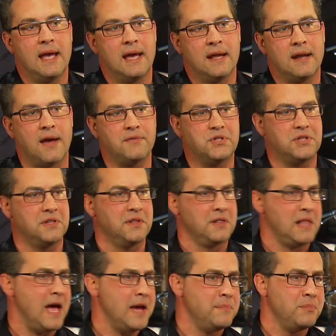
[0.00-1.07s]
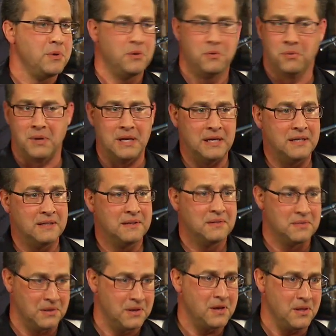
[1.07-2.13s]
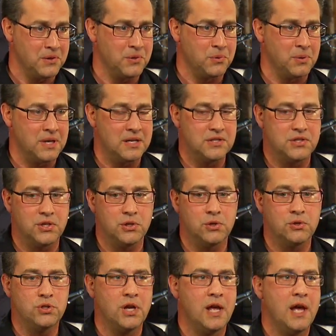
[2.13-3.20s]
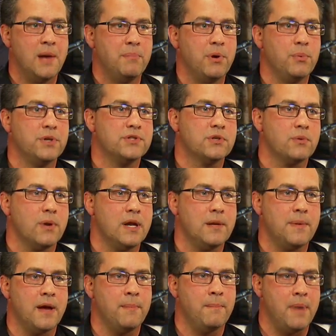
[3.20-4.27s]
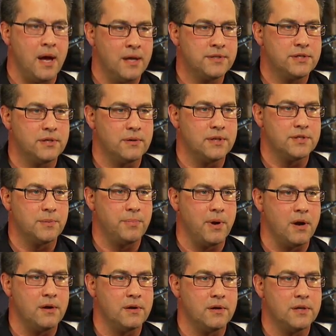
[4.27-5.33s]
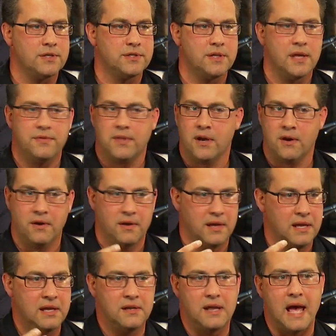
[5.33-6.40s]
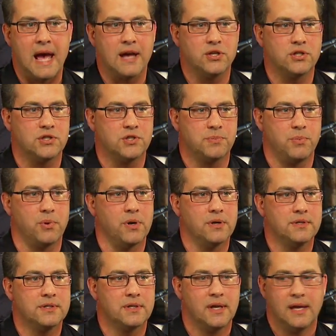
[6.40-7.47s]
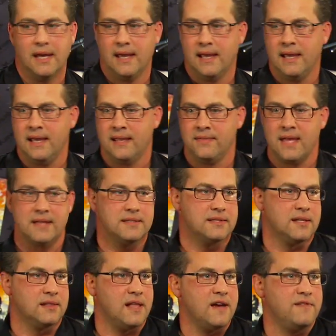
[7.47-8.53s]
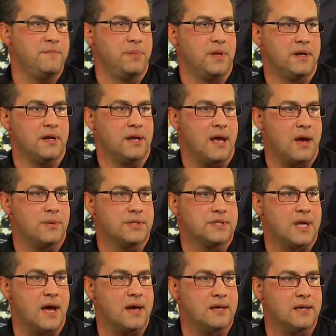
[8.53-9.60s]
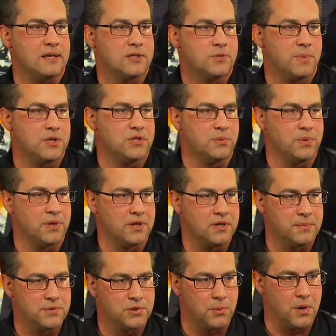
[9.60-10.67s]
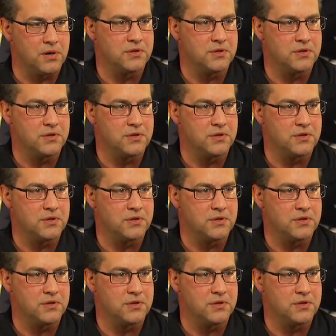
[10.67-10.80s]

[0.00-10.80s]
And obviously, the lime green, the color green is huge. But what's great about Monster as a partner is that they're into action sports. Yeah. And that's the lifeblood of Kawasaki, especially when it comes to our